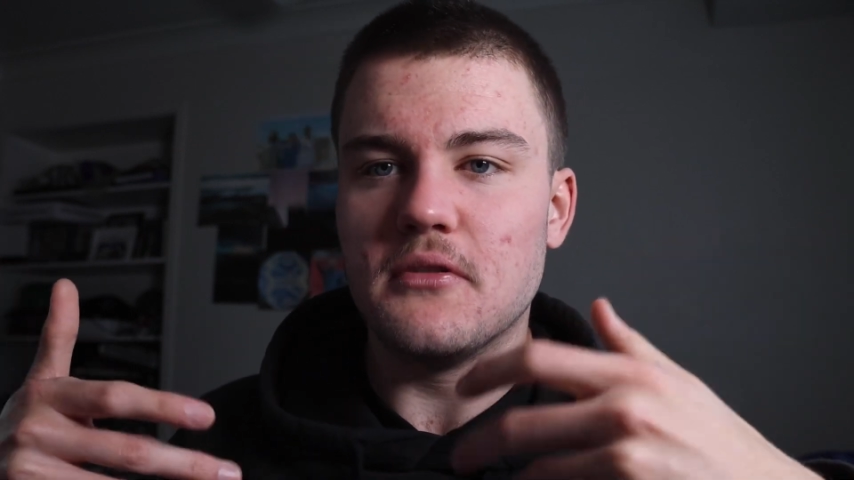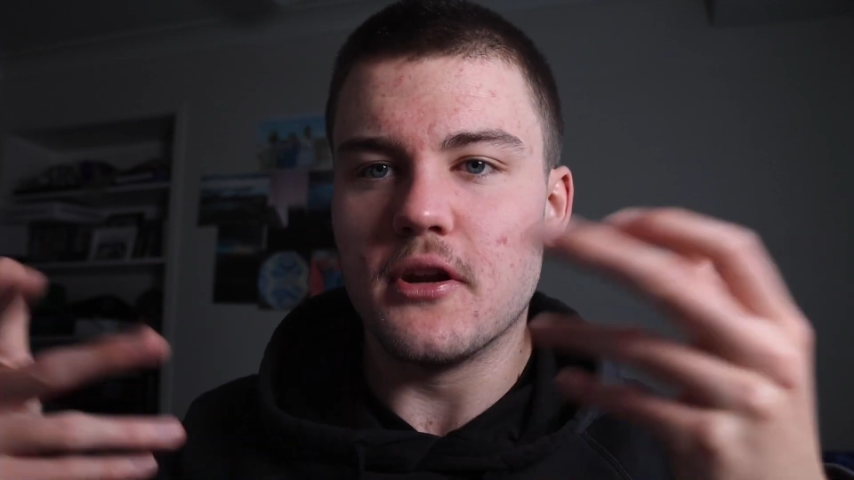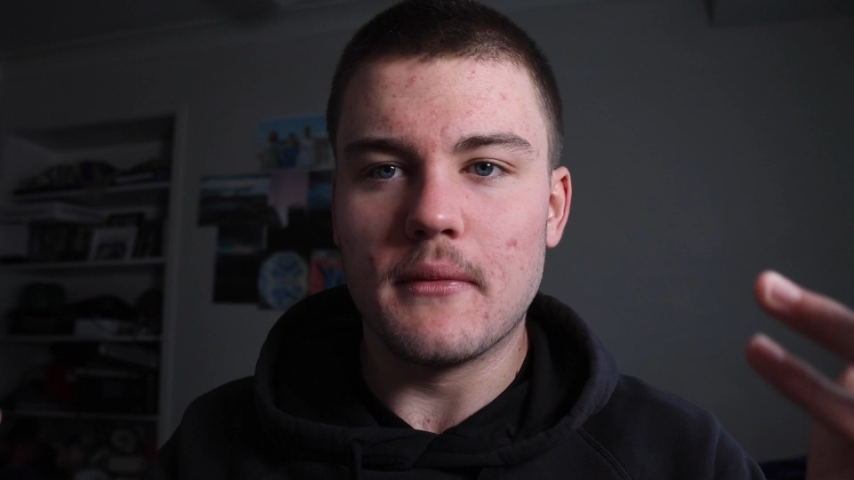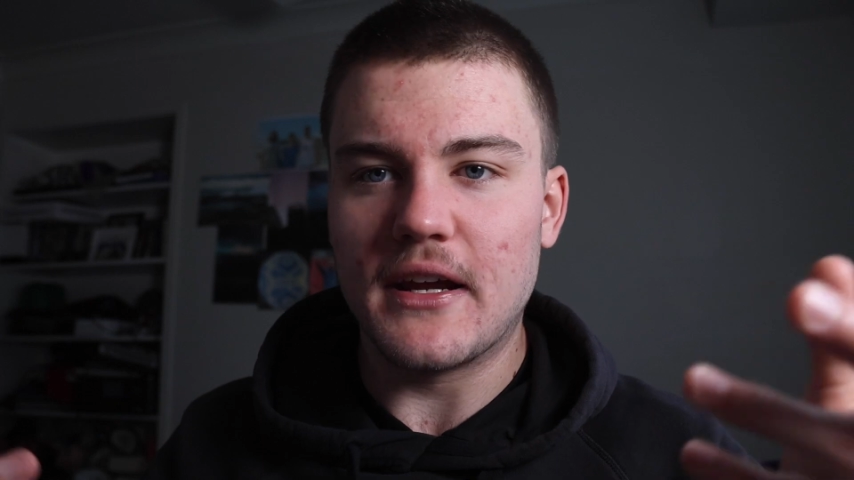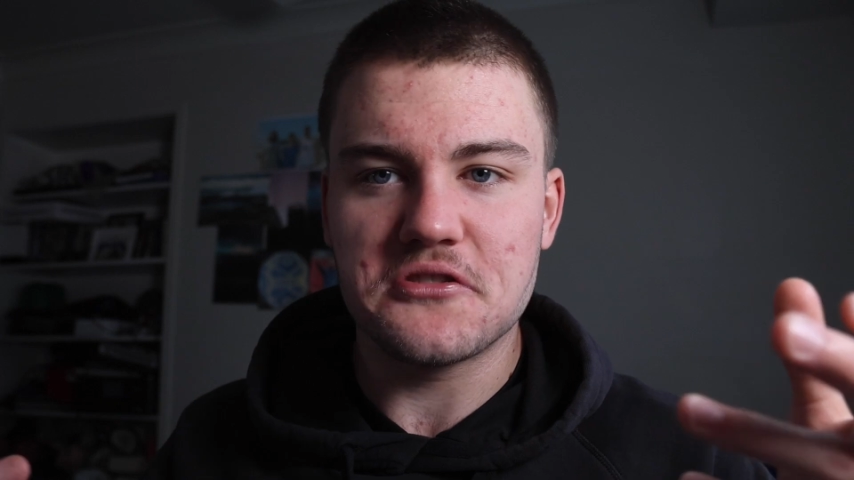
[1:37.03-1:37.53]
you
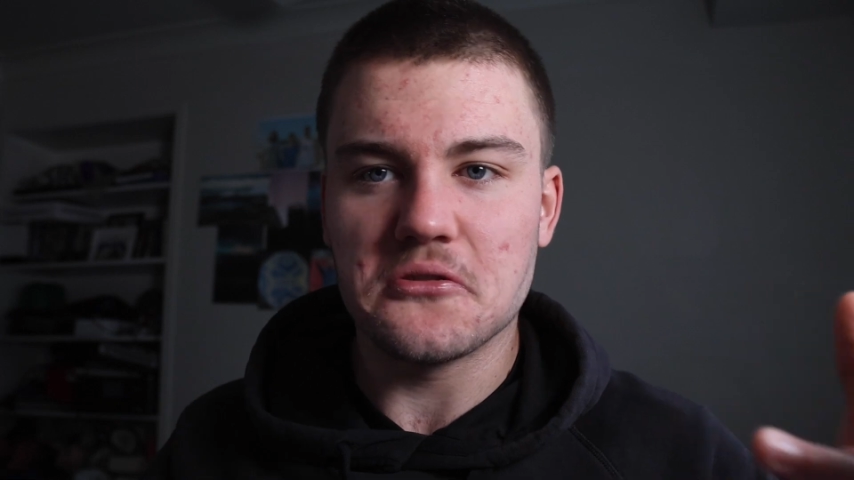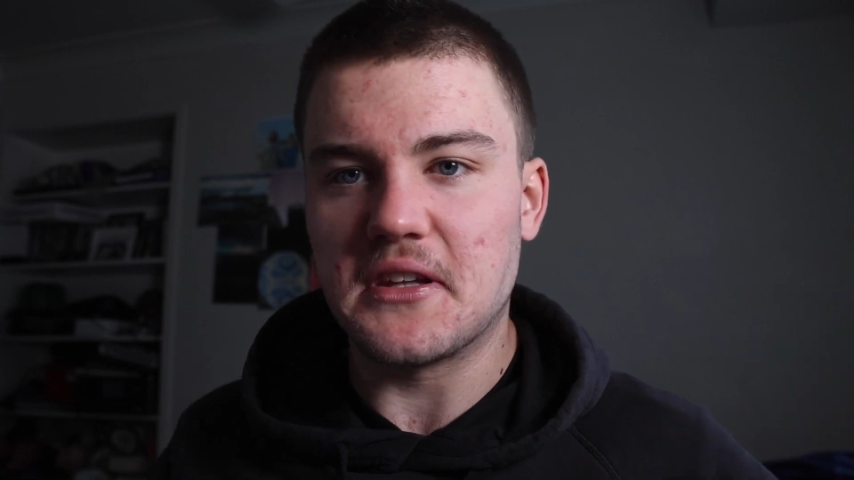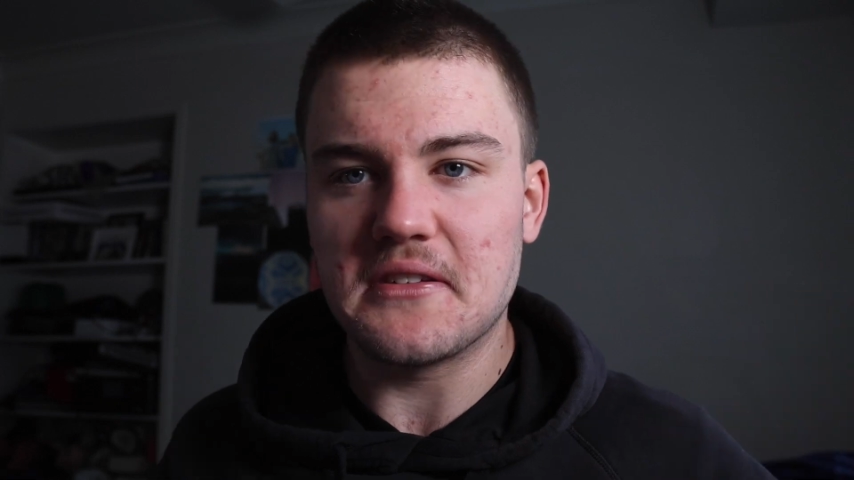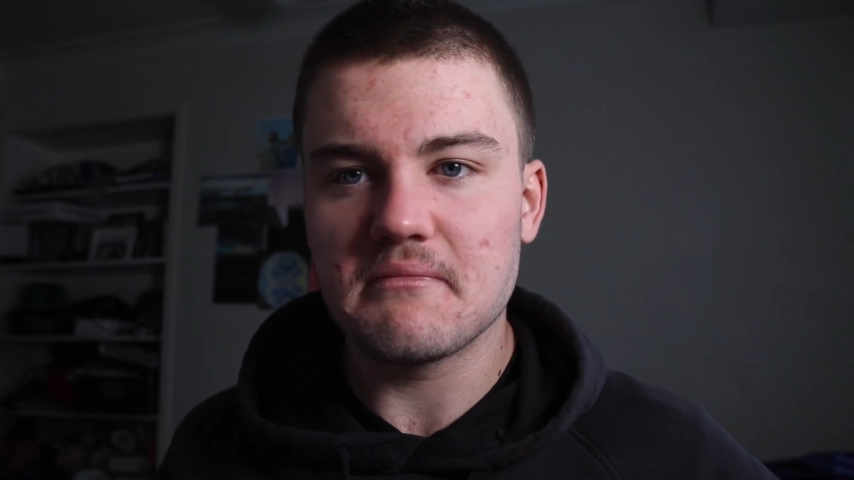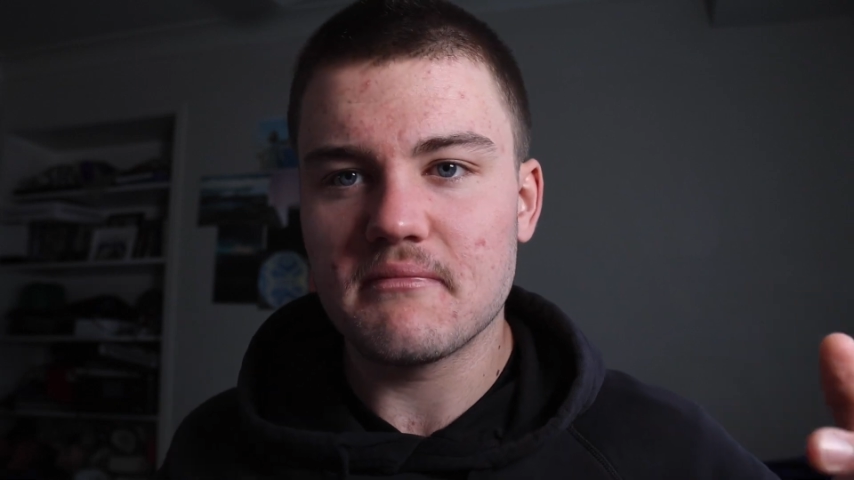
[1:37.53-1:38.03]
know, make sure
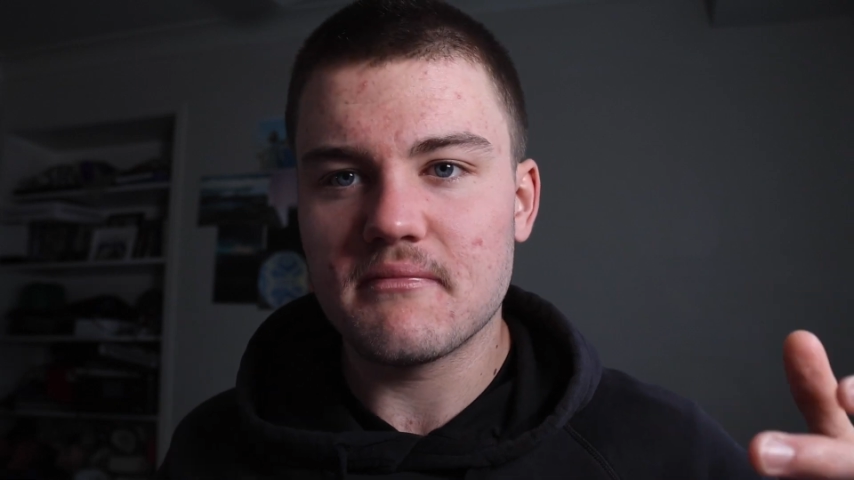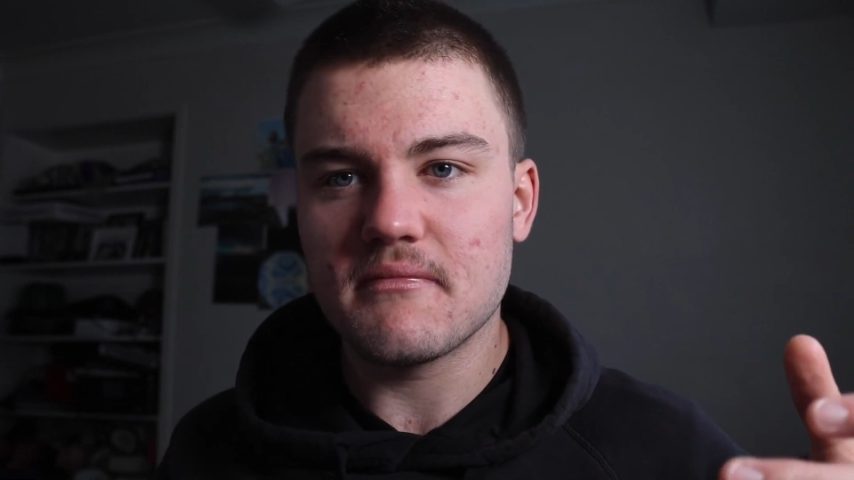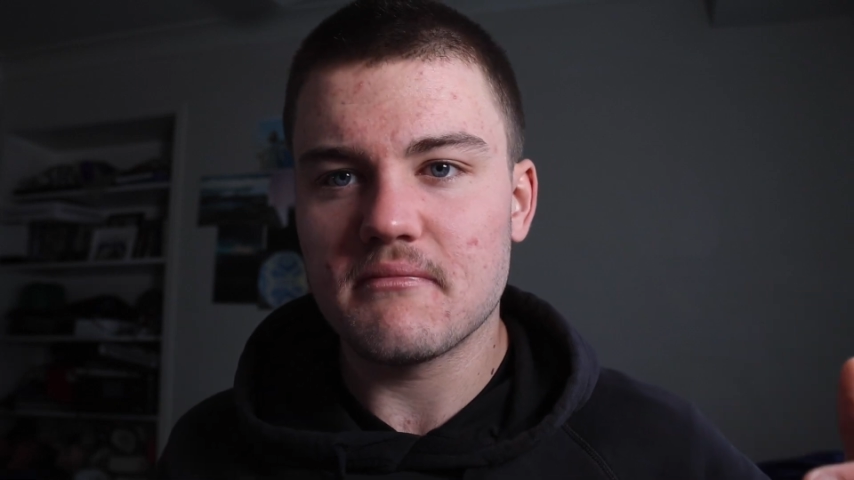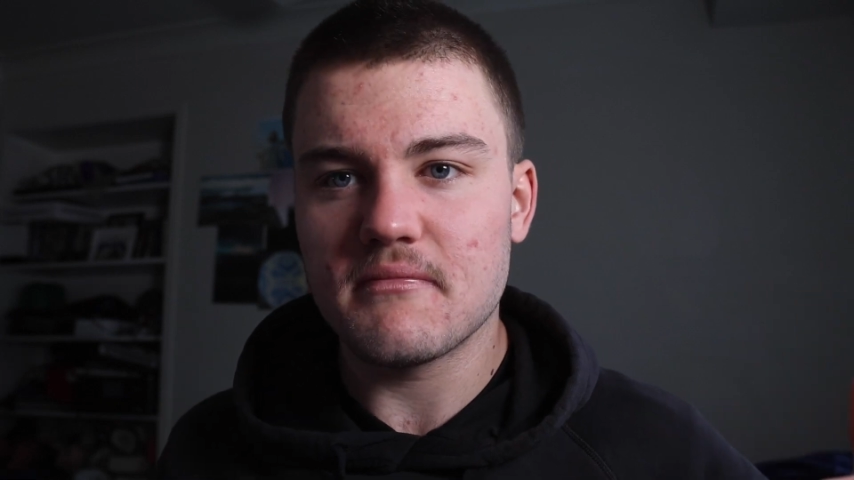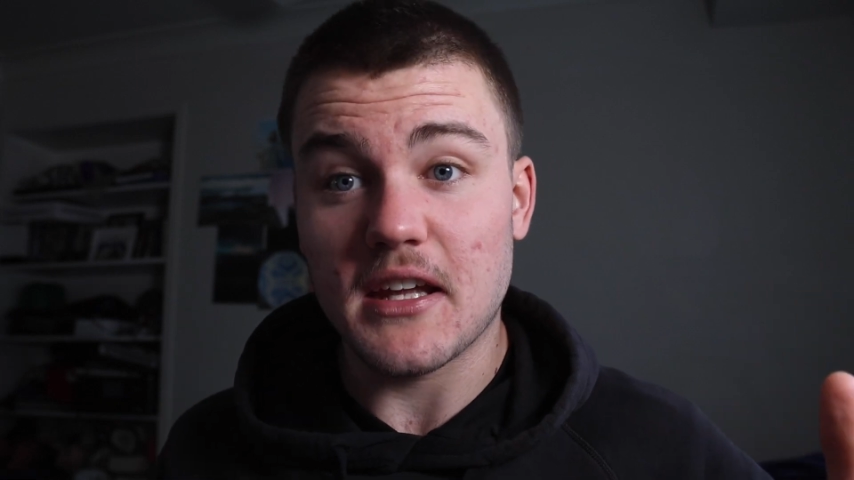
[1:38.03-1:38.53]
that
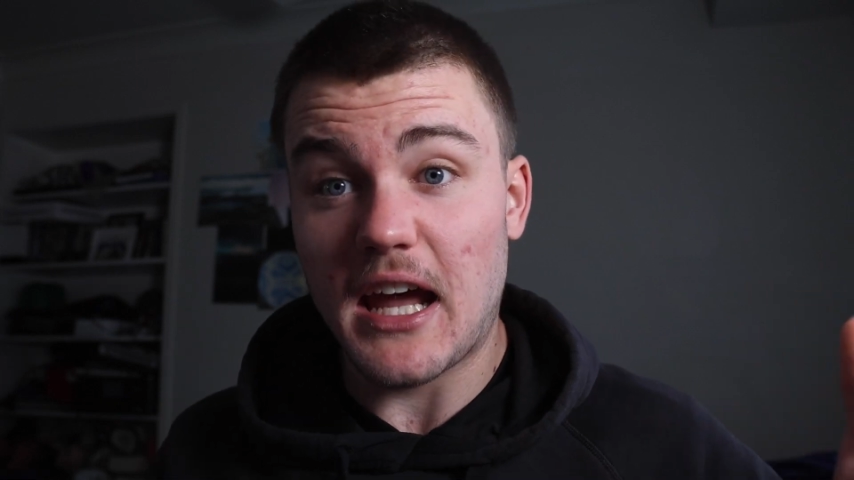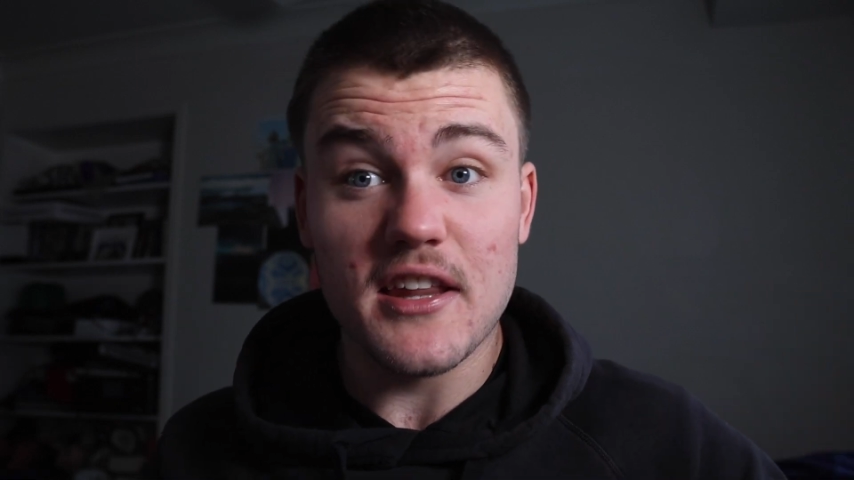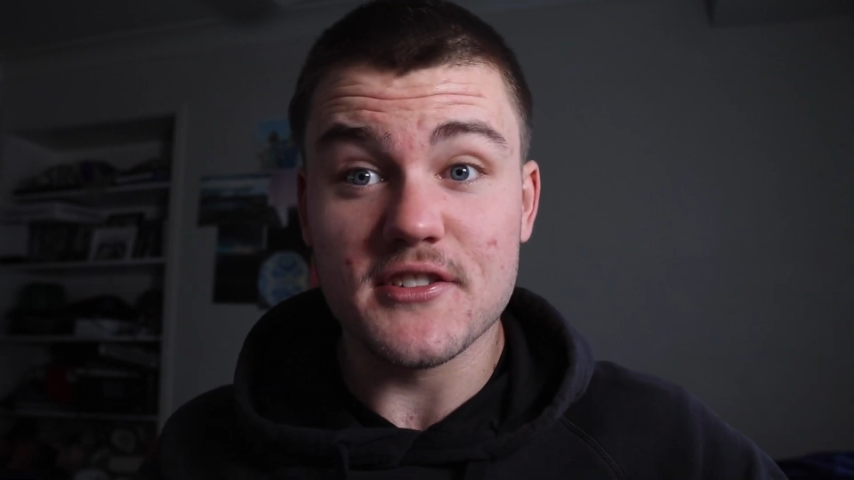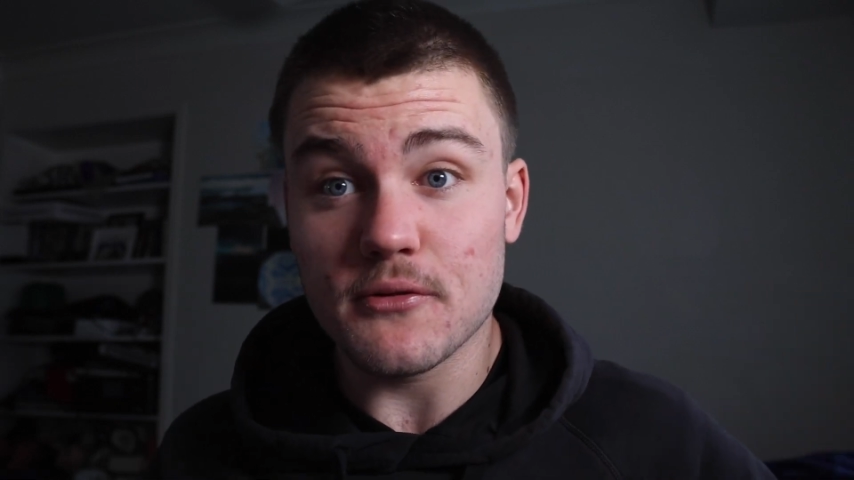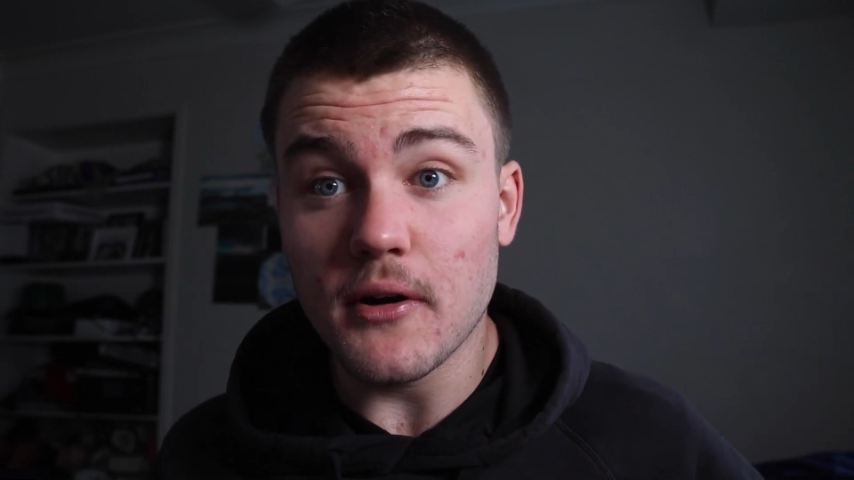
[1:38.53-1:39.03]
the colors are